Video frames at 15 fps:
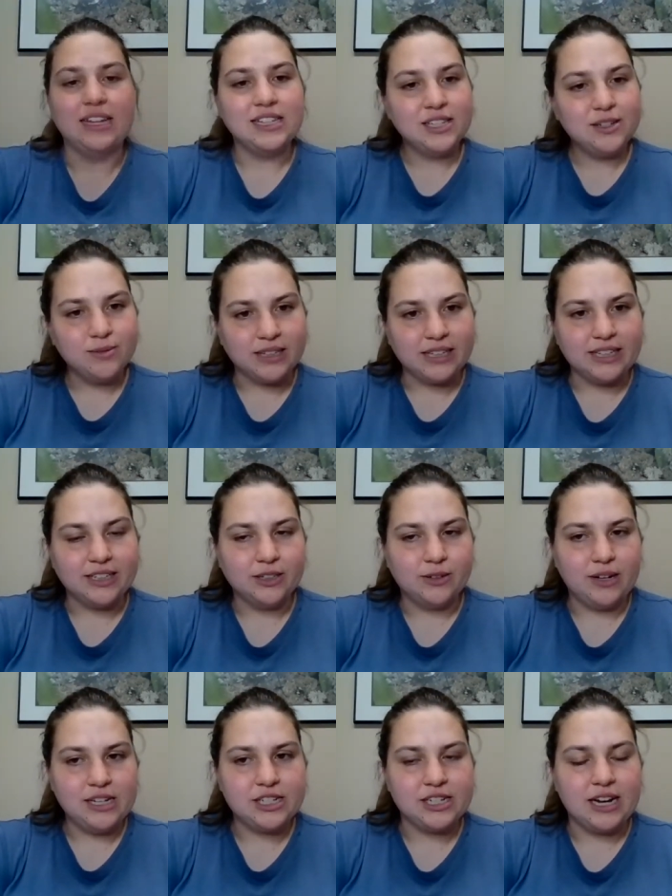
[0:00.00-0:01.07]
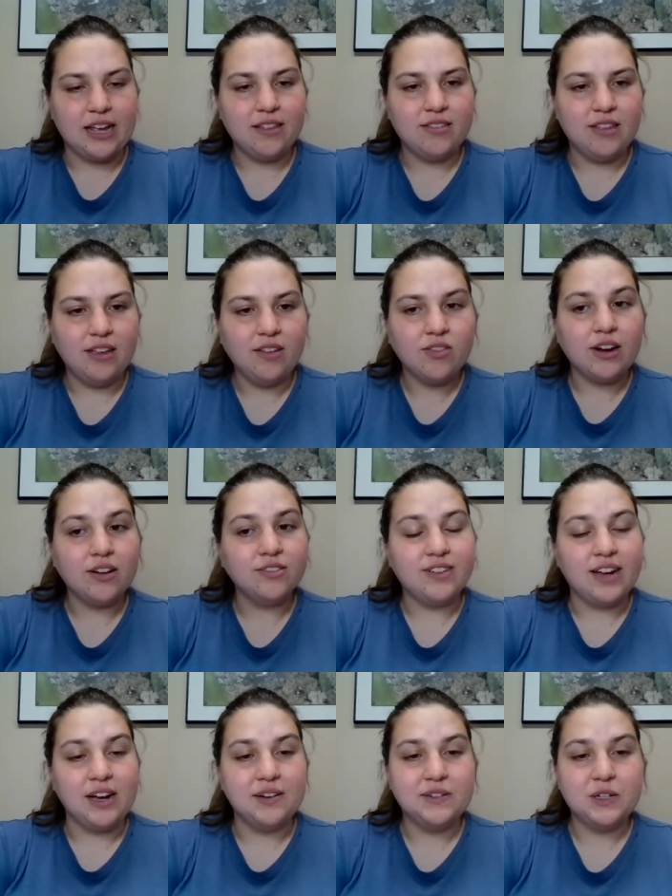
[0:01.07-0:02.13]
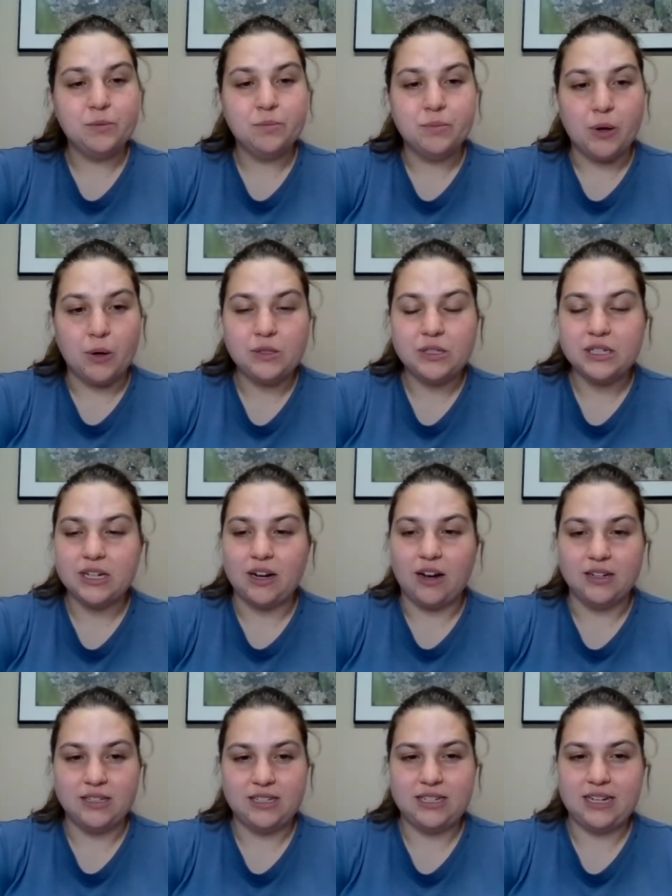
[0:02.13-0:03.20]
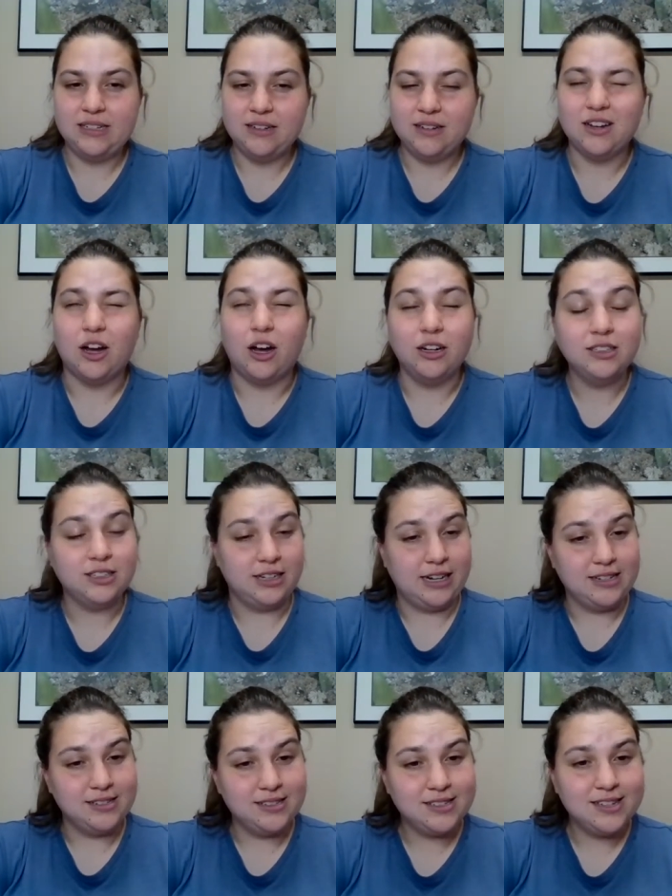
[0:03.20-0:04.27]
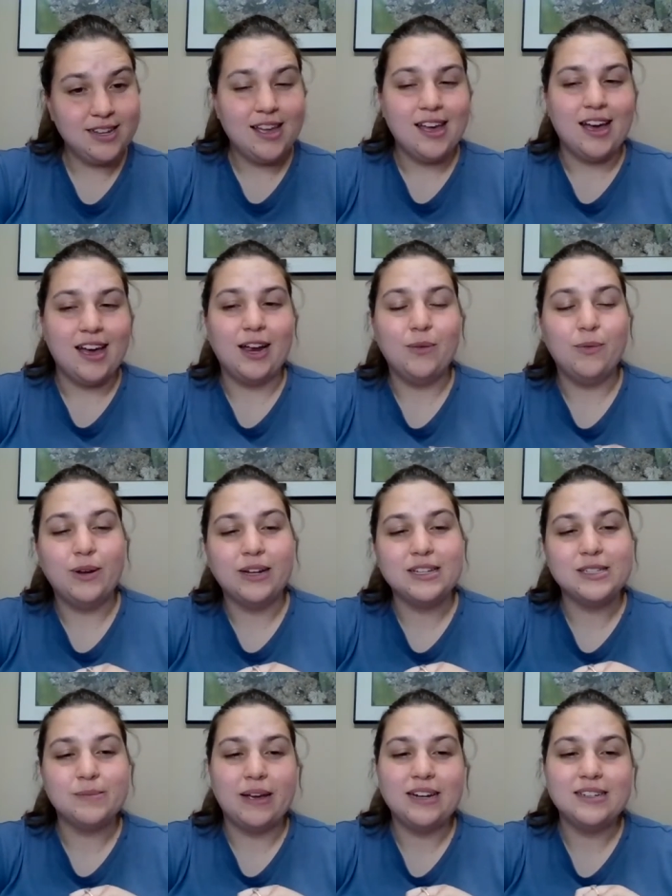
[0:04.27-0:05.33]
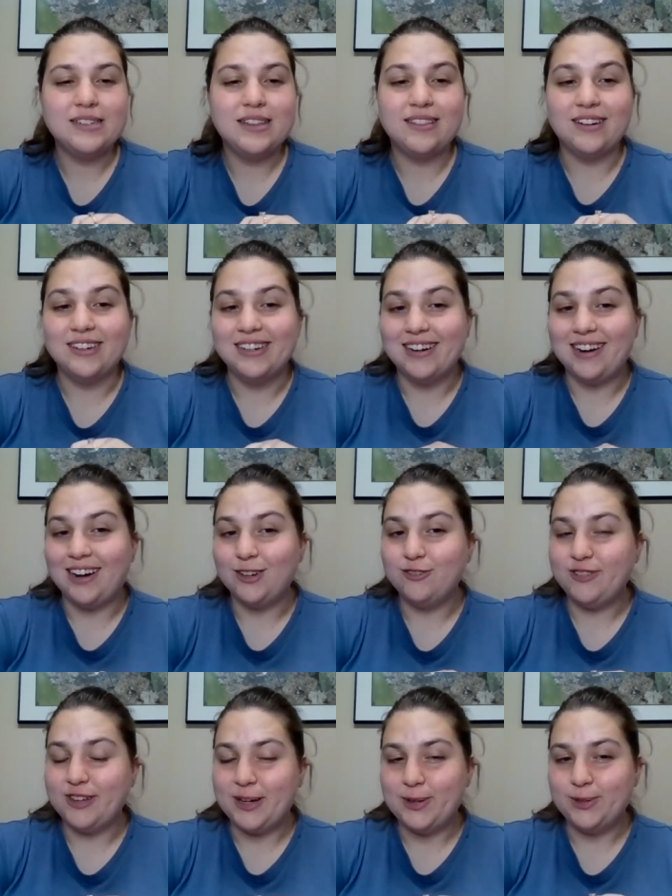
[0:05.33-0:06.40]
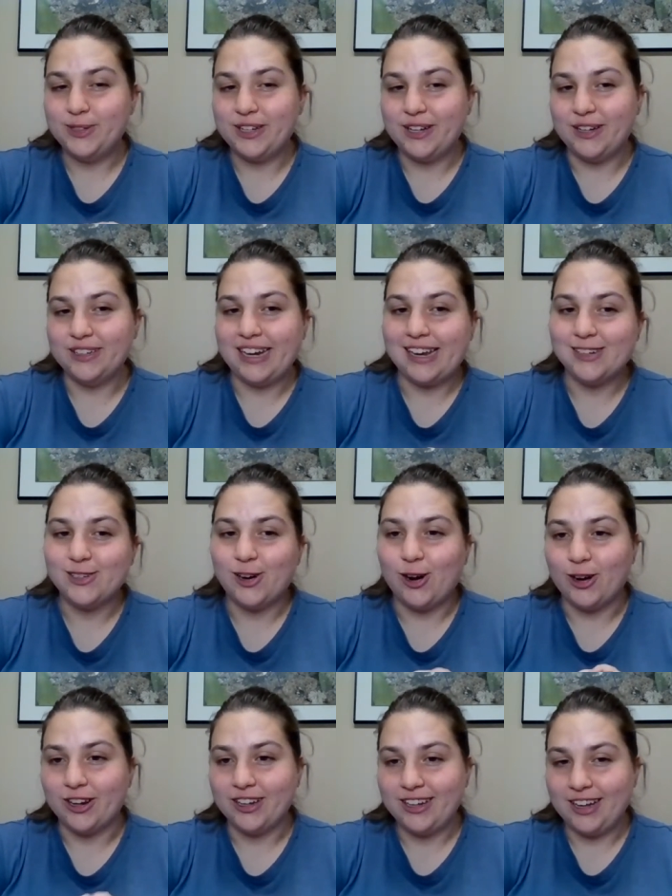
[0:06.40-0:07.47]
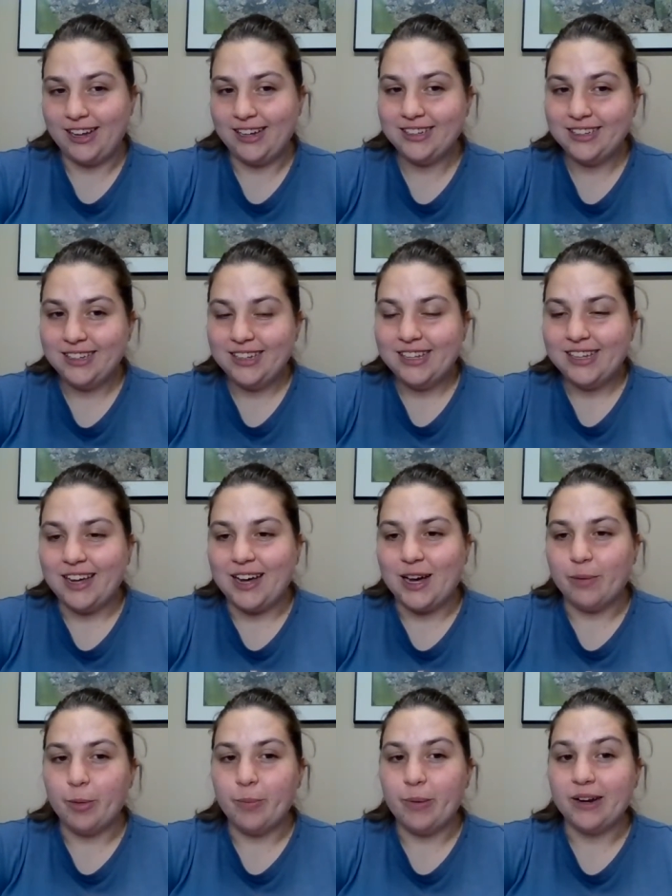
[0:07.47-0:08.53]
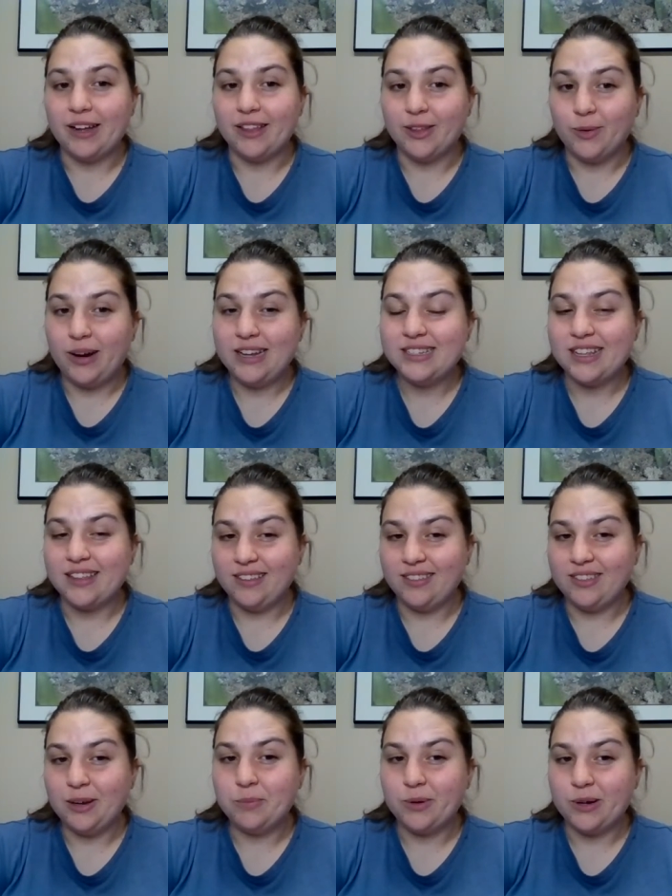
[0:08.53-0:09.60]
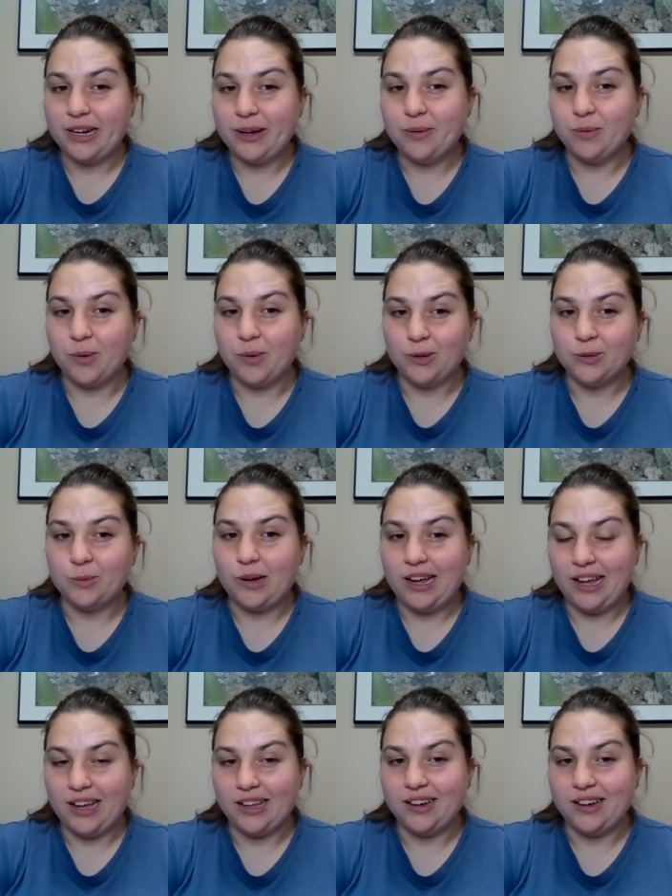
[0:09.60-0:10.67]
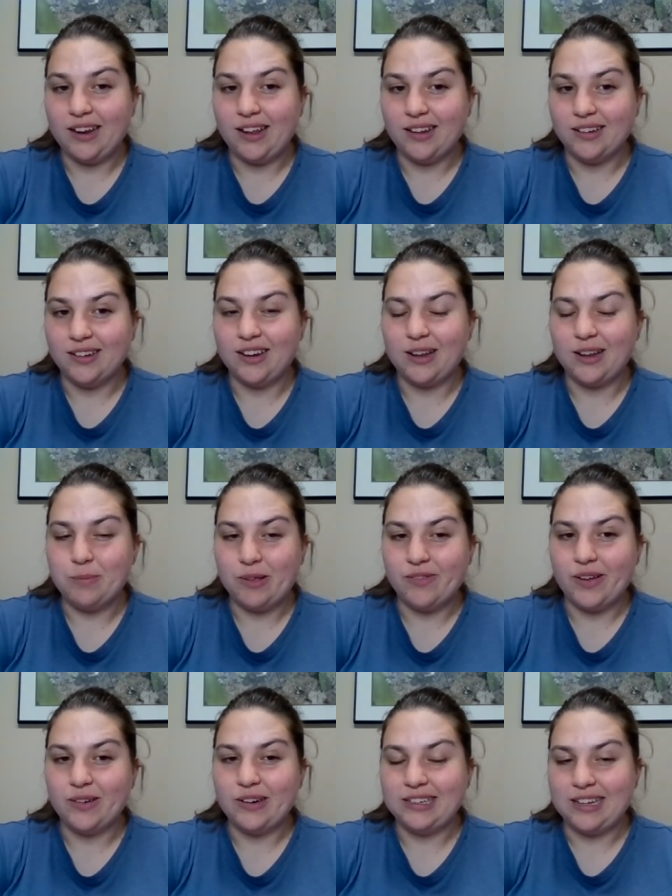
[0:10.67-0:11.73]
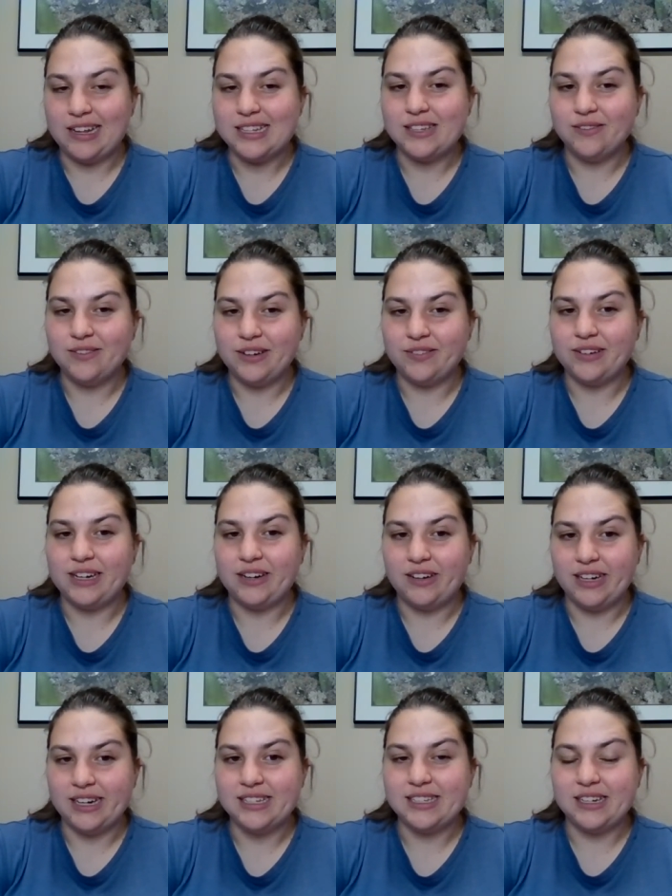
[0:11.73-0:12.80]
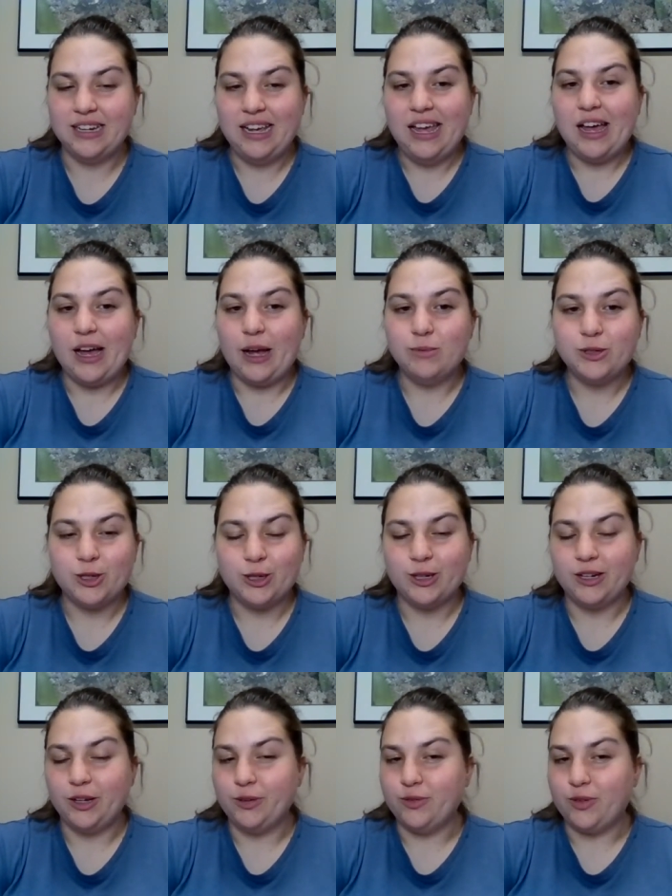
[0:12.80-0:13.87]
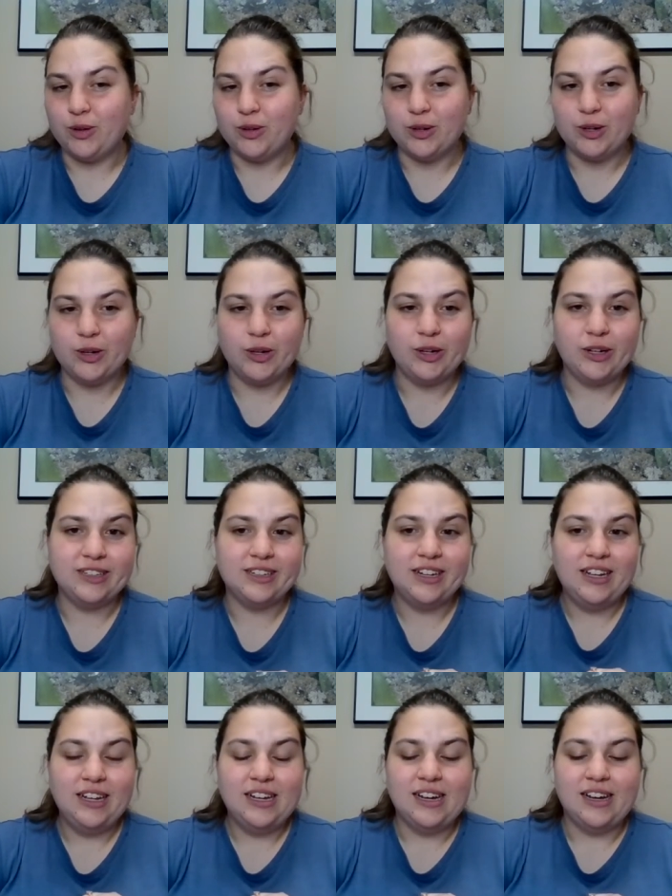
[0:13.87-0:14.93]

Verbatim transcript: That's a really good question. I think they're found on most continent, continents. I would expect that they're not found on Antarctica, um, but otherwise, I think they're pretty worldwide and can be found in lots of different areas. And I'm sure you've all heard